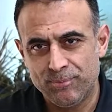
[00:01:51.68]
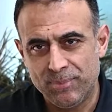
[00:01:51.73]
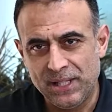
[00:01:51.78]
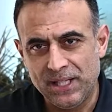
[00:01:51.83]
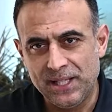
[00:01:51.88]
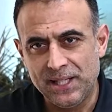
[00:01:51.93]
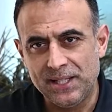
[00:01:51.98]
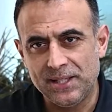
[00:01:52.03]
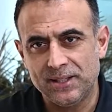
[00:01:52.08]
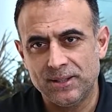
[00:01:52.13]
been
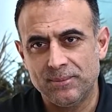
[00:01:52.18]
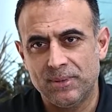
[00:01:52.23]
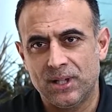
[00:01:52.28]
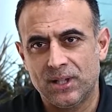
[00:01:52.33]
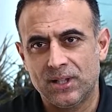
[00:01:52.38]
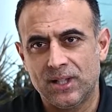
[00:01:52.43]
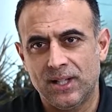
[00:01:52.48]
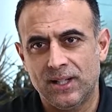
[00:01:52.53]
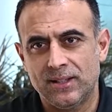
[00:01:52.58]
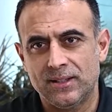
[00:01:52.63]
leading the
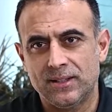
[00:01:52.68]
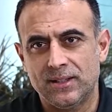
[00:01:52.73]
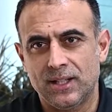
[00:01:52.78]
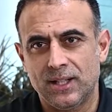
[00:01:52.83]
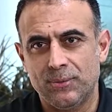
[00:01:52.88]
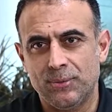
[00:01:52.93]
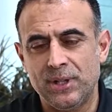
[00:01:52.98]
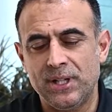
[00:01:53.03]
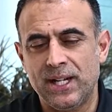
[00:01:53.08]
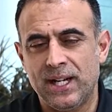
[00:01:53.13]
market.
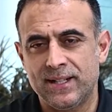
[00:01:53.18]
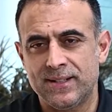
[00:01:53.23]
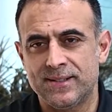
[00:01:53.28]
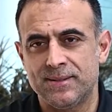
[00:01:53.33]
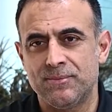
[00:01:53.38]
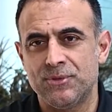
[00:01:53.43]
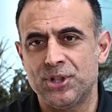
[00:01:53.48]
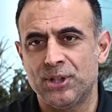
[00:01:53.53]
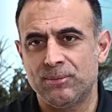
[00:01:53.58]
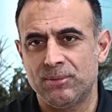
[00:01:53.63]
We had
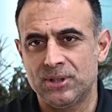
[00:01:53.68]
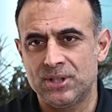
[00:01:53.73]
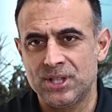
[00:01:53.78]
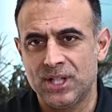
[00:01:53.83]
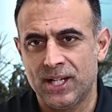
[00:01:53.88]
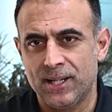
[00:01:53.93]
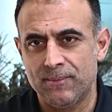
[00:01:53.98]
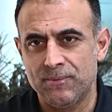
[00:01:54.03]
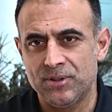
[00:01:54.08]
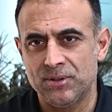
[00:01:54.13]
some troubled
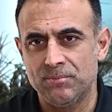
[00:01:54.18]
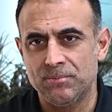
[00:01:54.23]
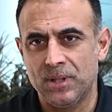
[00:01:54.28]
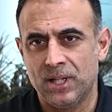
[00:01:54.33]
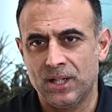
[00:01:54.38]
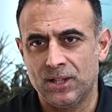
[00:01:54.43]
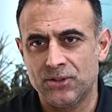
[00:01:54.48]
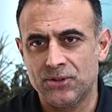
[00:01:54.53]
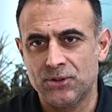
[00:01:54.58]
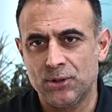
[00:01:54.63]
times in
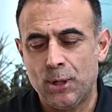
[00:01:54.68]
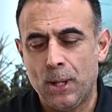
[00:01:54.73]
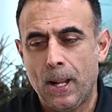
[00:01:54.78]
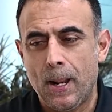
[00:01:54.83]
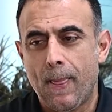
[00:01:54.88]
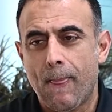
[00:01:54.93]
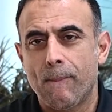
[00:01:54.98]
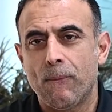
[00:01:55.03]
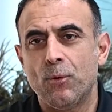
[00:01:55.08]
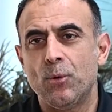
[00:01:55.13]
past.
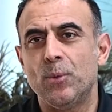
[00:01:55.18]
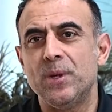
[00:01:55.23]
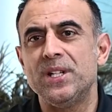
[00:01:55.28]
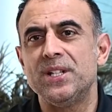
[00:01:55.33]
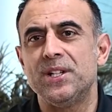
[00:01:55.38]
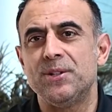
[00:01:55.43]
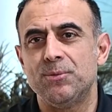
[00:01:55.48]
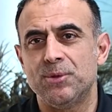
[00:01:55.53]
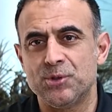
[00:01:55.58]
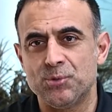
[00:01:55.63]
What we
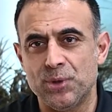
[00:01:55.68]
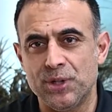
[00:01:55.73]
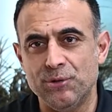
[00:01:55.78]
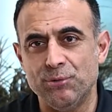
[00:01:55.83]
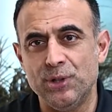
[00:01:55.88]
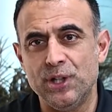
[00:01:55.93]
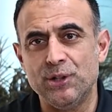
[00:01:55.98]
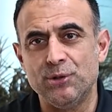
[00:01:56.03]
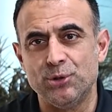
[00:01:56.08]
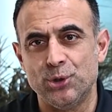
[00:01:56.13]
did was we
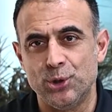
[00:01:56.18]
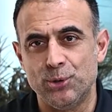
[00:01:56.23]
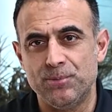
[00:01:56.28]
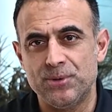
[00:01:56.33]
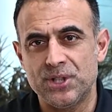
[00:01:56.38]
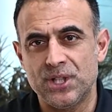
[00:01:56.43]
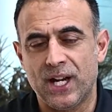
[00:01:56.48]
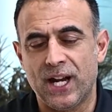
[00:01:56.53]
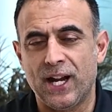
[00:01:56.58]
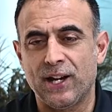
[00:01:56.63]
regrouped
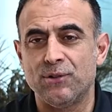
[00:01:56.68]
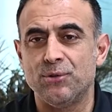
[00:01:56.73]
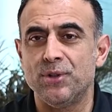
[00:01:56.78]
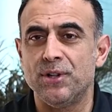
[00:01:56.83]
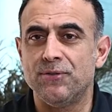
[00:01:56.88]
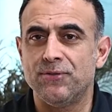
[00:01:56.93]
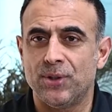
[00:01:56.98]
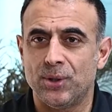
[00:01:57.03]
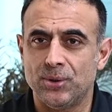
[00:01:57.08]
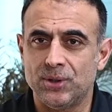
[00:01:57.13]
and
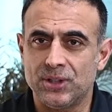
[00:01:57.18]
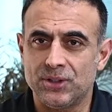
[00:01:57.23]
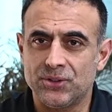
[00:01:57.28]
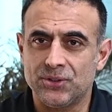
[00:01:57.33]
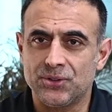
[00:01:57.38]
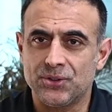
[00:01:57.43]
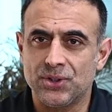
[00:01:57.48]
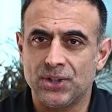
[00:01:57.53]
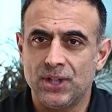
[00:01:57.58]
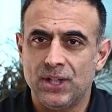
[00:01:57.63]

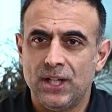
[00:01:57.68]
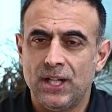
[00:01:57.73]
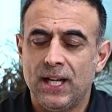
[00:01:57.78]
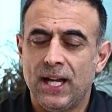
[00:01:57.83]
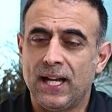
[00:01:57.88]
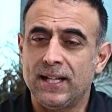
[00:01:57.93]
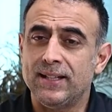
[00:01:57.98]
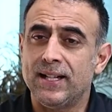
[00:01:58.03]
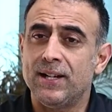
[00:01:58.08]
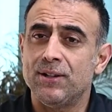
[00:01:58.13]
refocused.
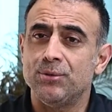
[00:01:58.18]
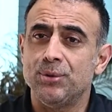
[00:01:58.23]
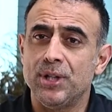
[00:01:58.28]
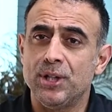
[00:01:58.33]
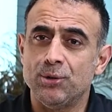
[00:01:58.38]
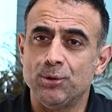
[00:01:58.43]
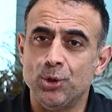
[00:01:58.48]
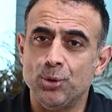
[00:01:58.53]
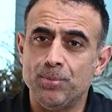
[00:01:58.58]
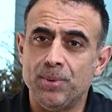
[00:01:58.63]
And that
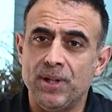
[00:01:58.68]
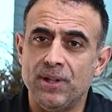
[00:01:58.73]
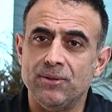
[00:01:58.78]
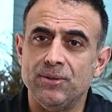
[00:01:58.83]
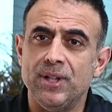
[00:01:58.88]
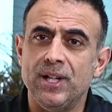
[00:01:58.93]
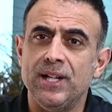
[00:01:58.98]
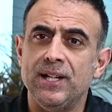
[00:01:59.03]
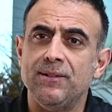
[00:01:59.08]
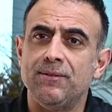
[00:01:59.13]
regrouping
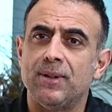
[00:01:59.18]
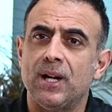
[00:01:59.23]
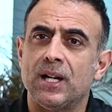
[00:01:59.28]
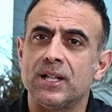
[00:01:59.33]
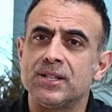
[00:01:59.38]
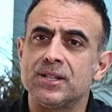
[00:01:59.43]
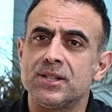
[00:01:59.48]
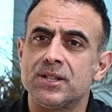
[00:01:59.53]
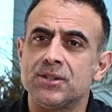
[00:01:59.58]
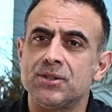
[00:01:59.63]
really
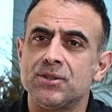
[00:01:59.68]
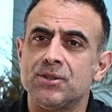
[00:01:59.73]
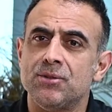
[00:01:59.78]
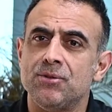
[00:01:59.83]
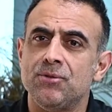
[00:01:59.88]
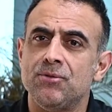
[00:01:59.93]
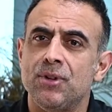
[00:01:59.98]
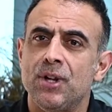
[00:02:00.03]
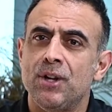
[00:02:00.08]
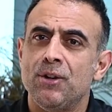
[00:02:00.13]
asked us
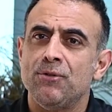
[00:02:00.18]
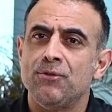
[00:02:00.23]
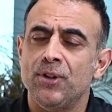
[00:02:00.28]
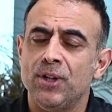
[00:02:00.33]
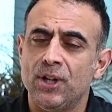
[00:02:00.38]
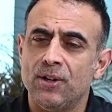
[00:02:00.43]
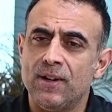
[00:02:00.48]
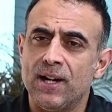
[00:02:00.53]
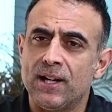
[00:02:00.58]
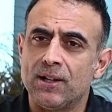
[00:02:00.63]
to
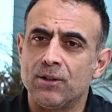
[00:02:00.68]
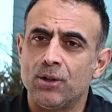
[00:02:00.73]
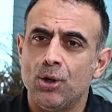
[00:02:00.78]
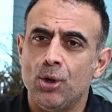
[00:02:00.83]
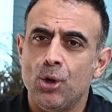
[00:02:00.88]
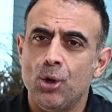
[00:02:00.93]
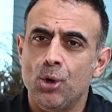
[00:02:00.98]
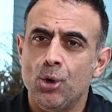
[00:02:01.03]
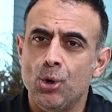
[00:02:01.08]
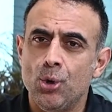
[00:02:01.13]
figure out
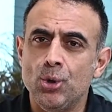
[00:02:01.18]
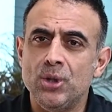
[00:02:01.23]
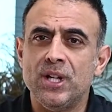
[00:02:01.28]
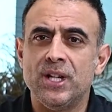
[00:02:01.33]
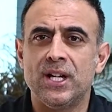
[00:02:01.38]
who the